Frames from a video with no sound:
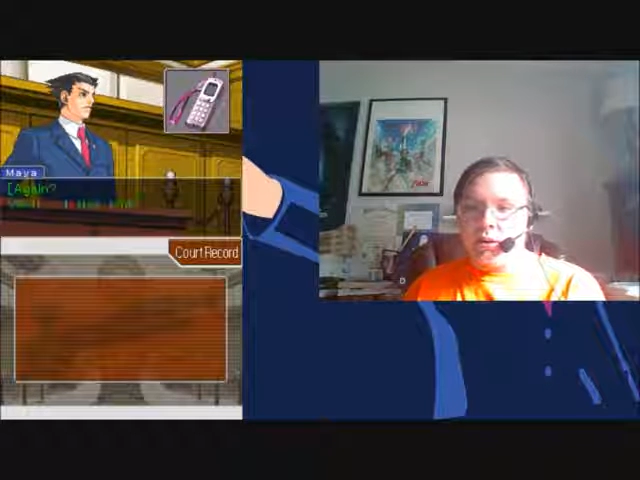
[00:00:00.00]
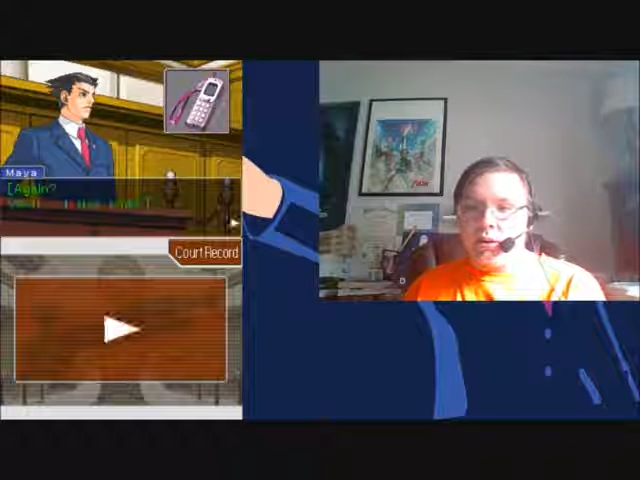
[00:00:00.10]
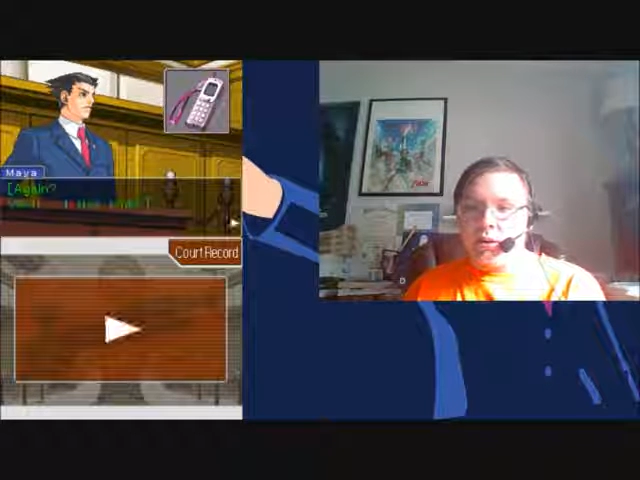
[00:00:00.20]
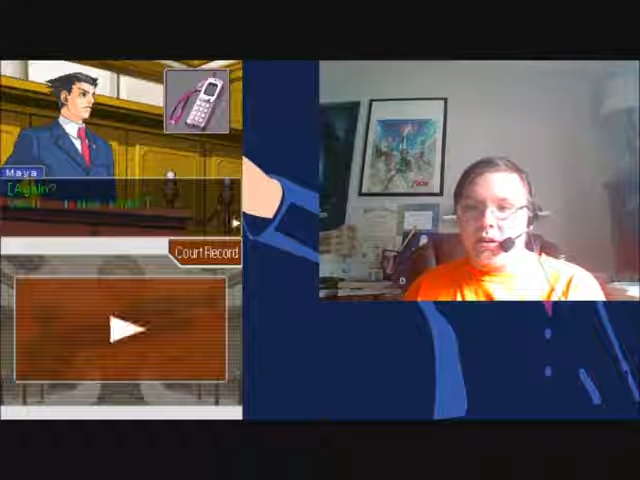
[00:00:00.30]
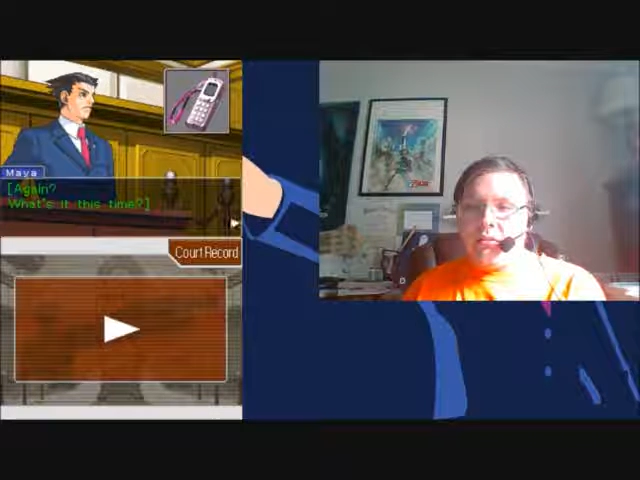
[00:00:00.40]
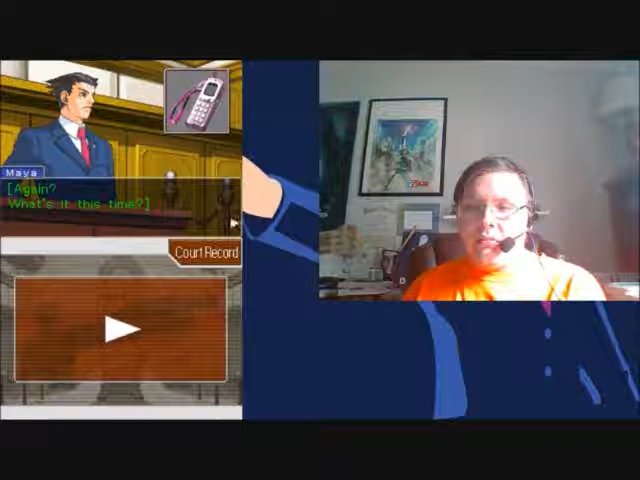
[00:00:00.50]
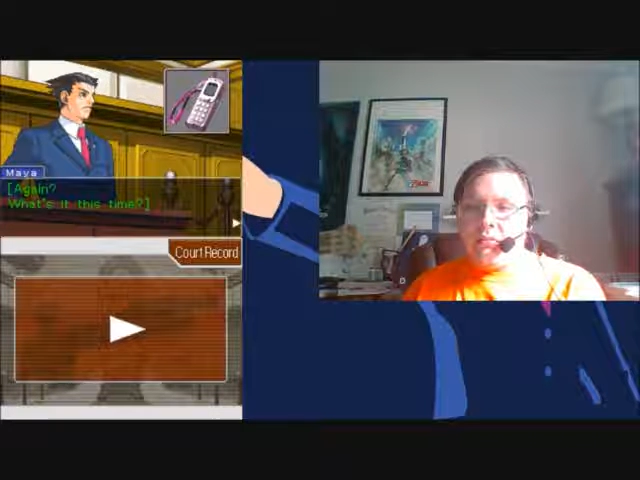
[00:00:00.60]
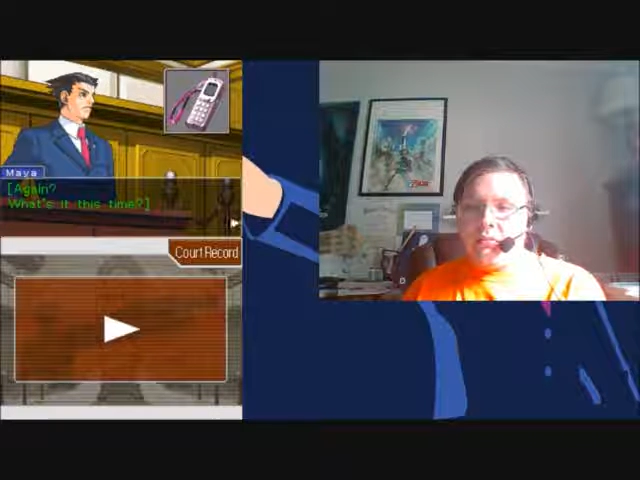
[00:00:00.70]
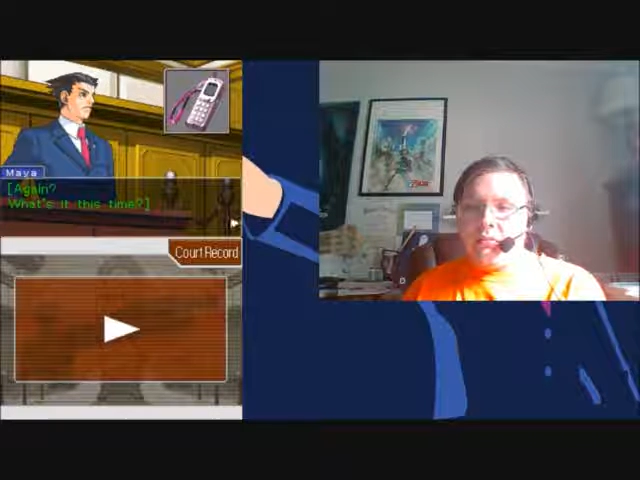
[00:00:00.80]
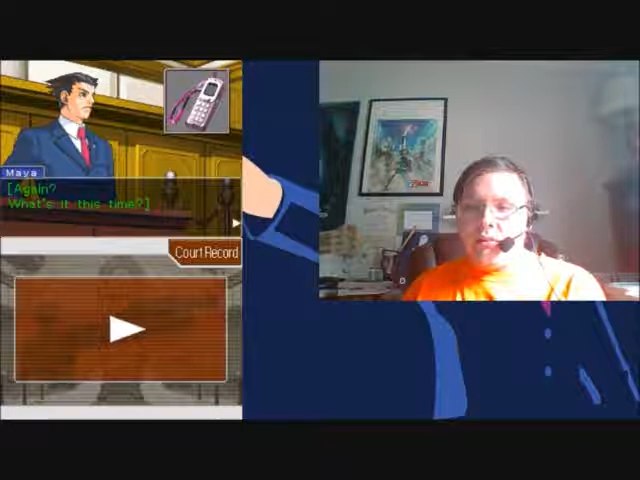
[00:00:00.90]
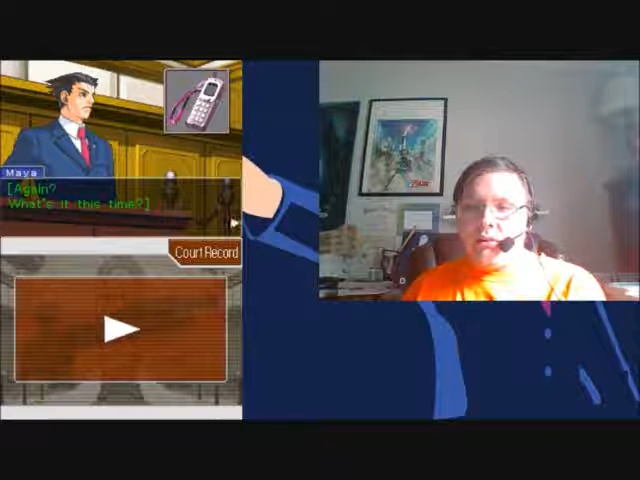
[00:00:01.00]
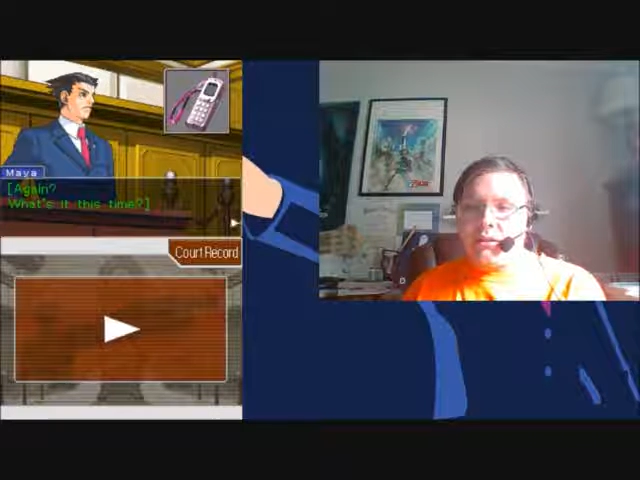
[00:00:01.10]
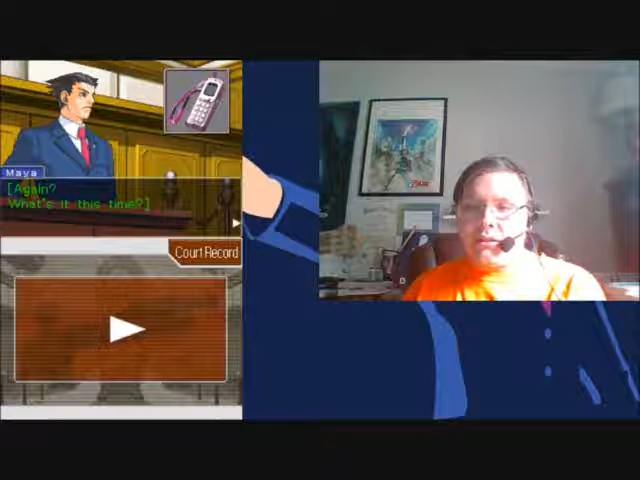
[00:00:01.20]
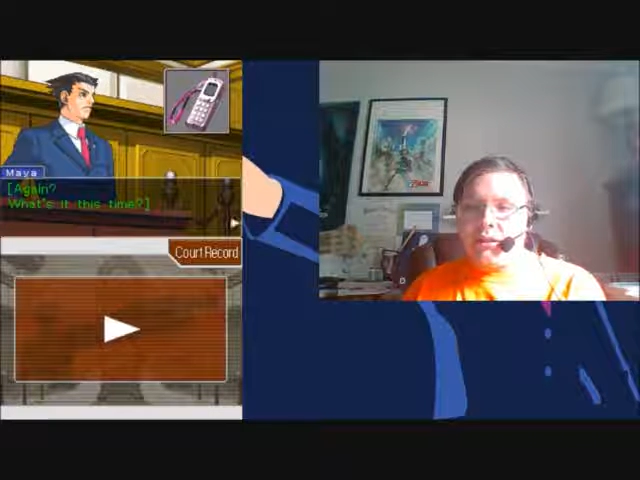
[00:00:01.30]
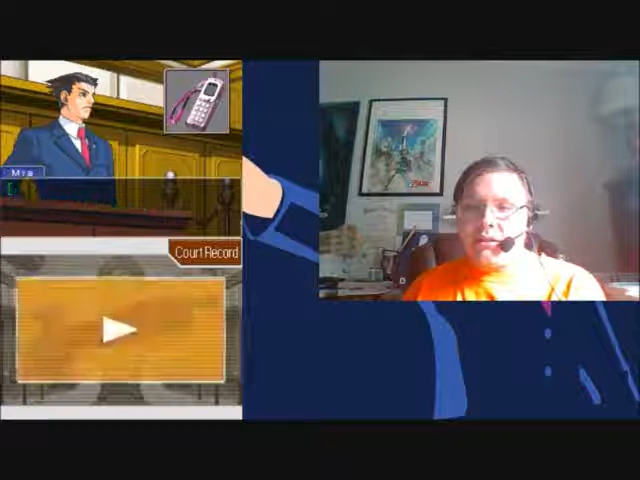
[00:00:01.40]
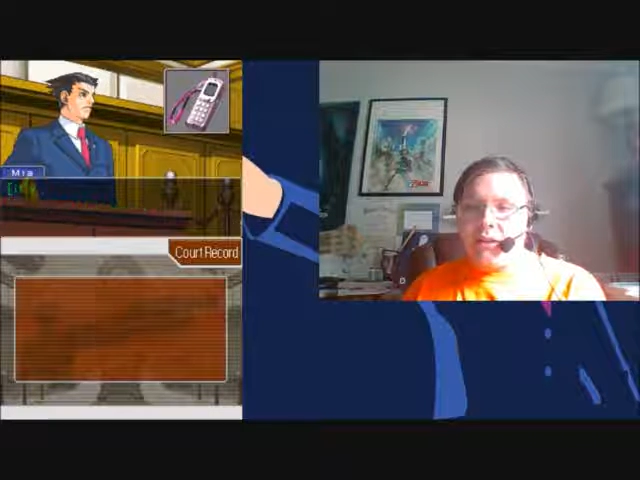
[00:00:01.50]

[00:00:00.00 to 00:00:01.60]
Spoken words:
Again, what is it this